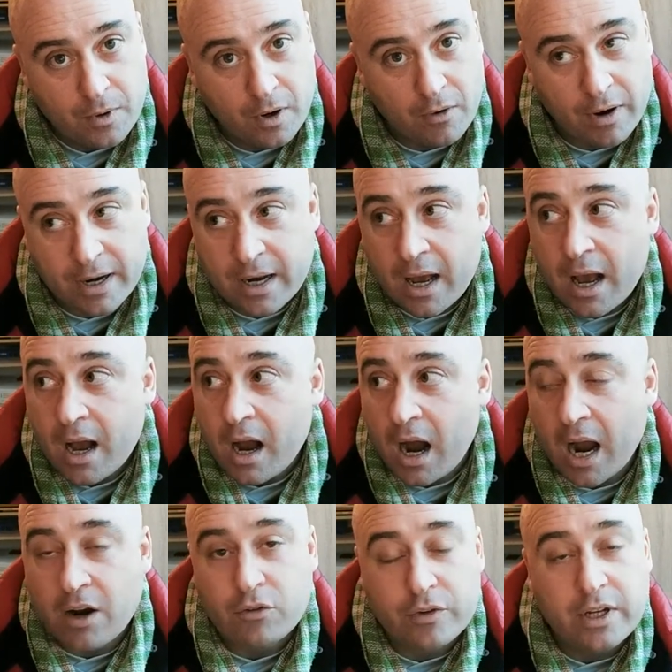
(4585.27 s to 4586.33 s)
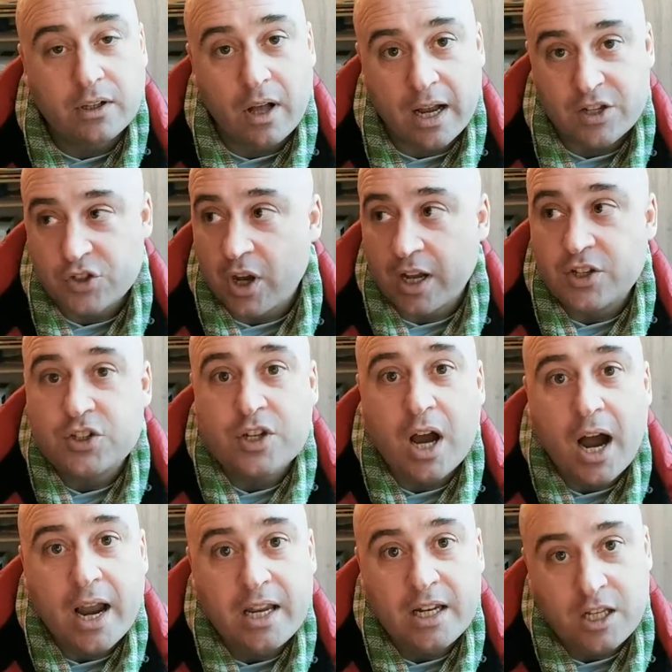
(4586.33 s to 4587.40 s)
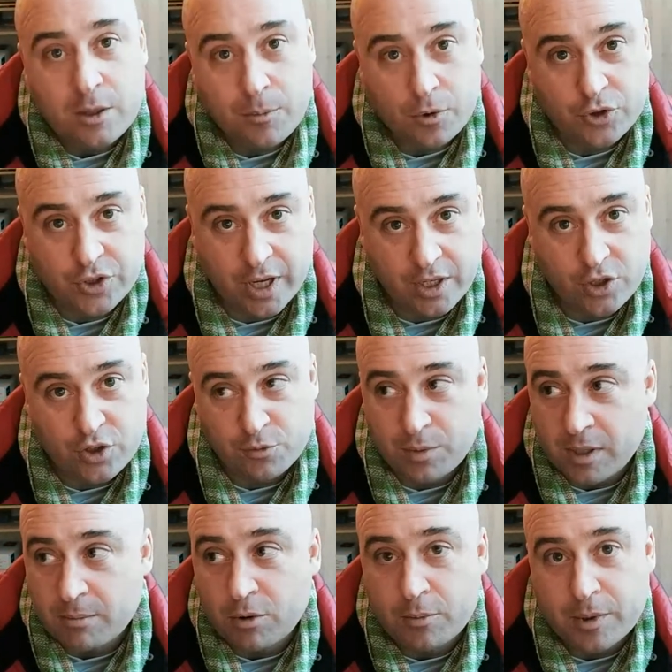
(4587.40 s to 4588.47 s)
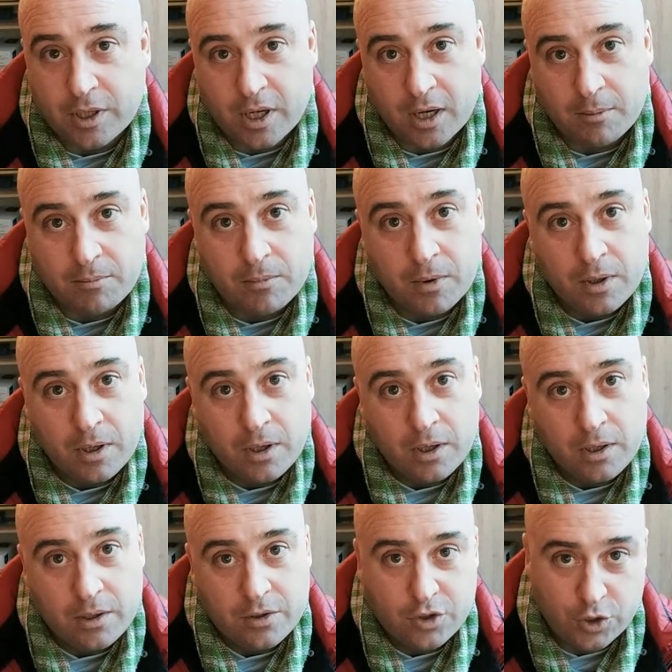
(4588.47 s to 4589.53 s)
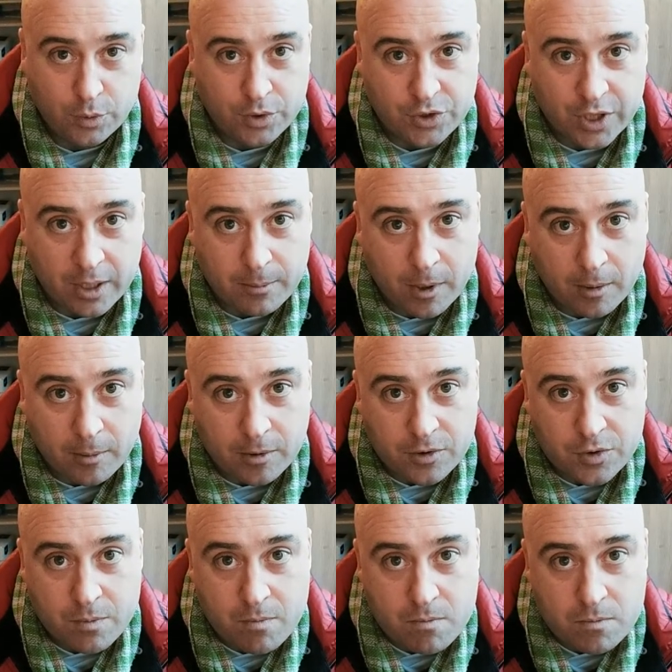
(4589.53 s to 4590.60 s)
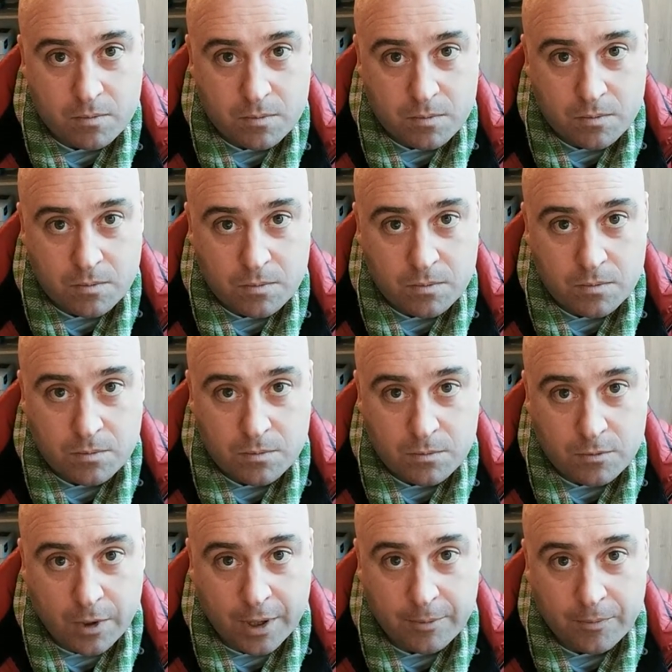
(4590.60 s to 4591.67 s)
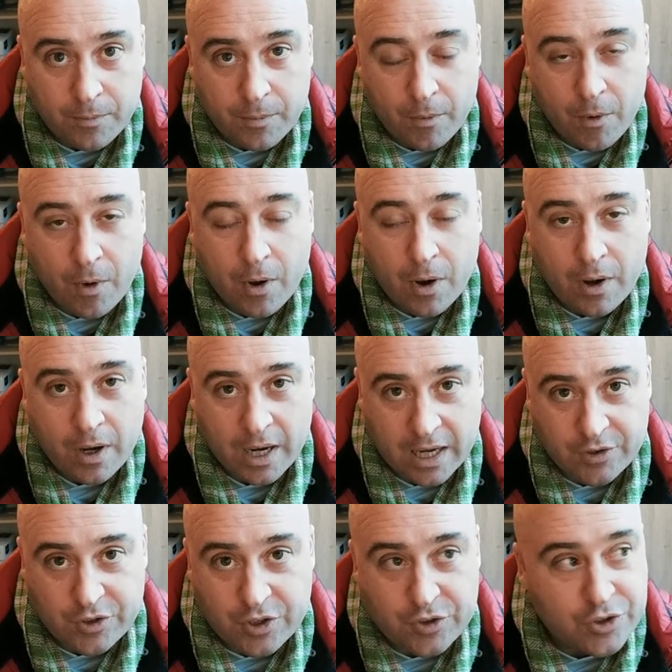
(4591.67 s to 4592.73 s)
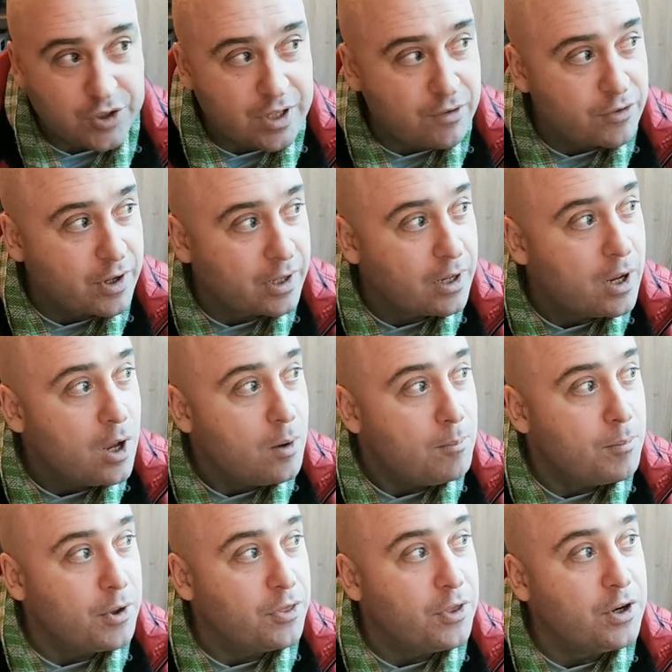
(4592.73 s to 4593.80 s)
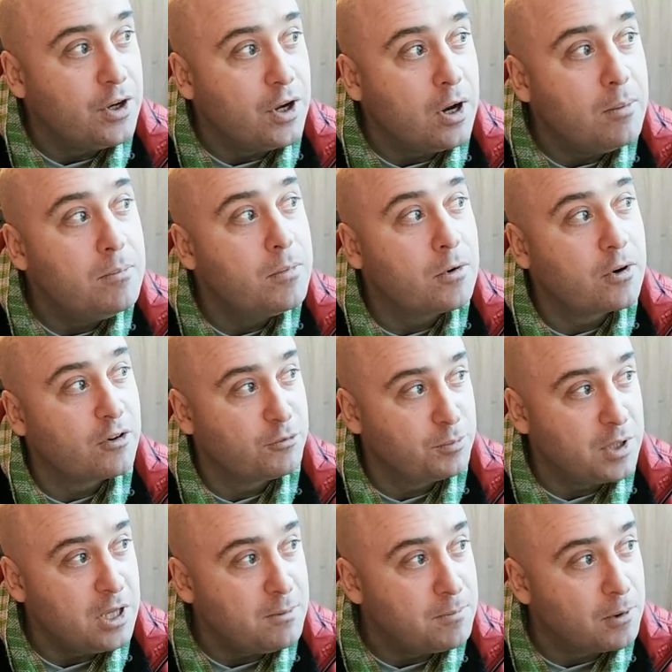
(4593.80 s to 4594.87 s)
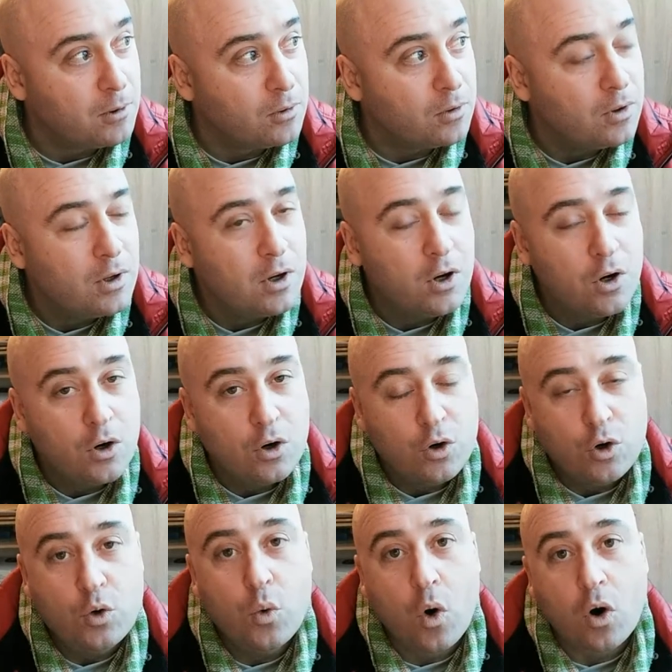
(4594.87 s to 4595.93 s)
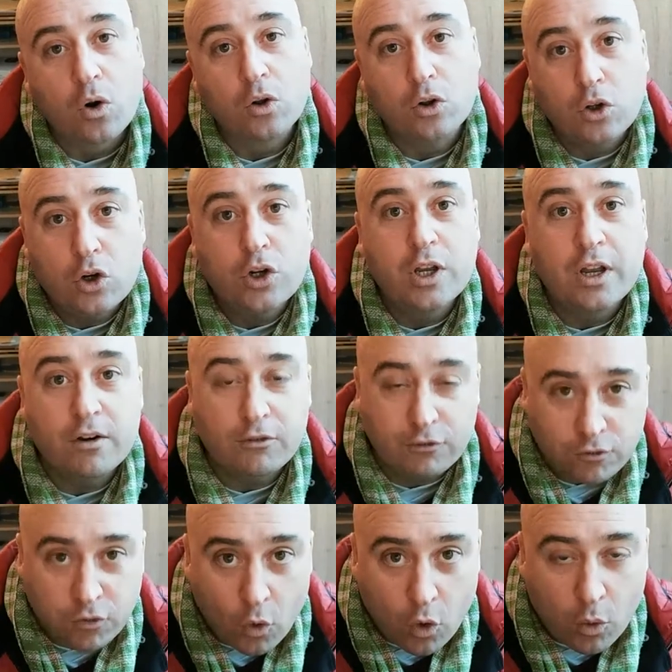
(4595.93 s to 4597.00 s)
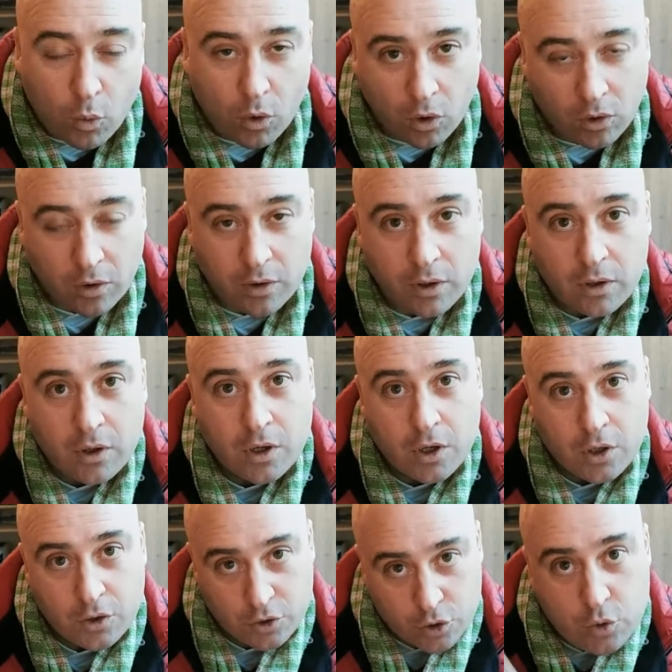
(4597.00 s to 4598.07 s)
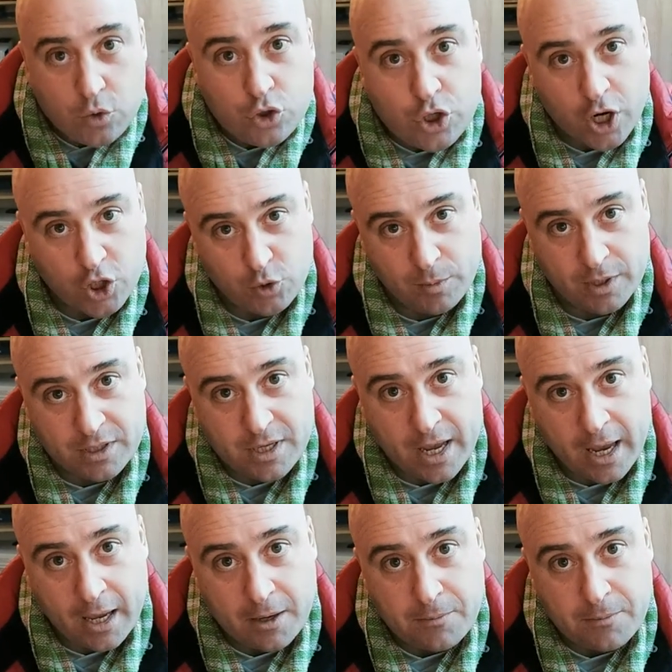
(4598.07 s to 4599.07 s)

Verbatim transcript: All right. I realize a tiny percentage of people become suicide bombers, right? It's insignificant. But the number of people who are looking forward to Judgment Day,